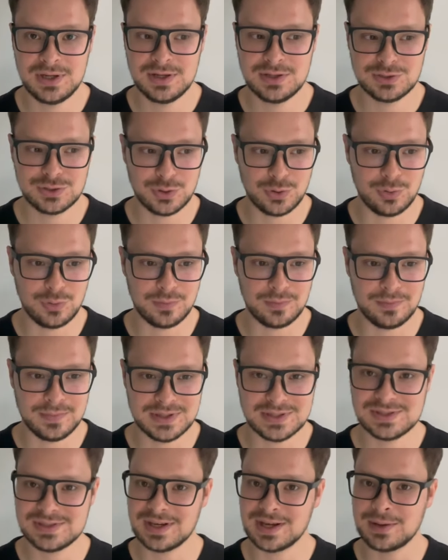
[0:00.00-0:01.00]
so
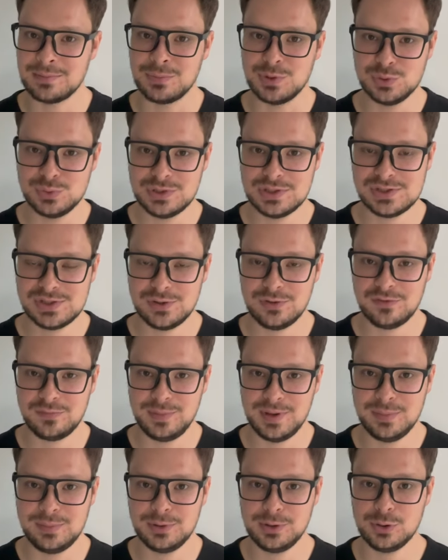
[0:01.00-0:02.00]
it's a community of
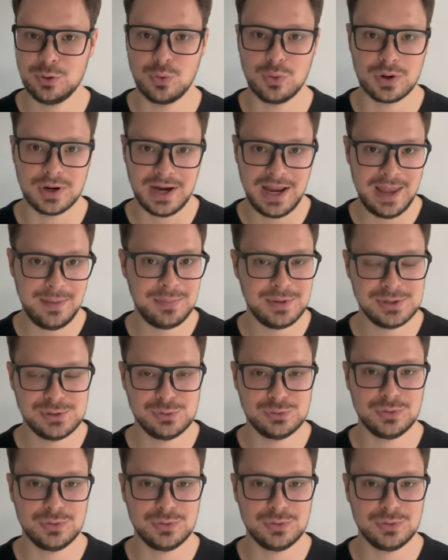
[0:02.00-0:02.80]
people who are happy to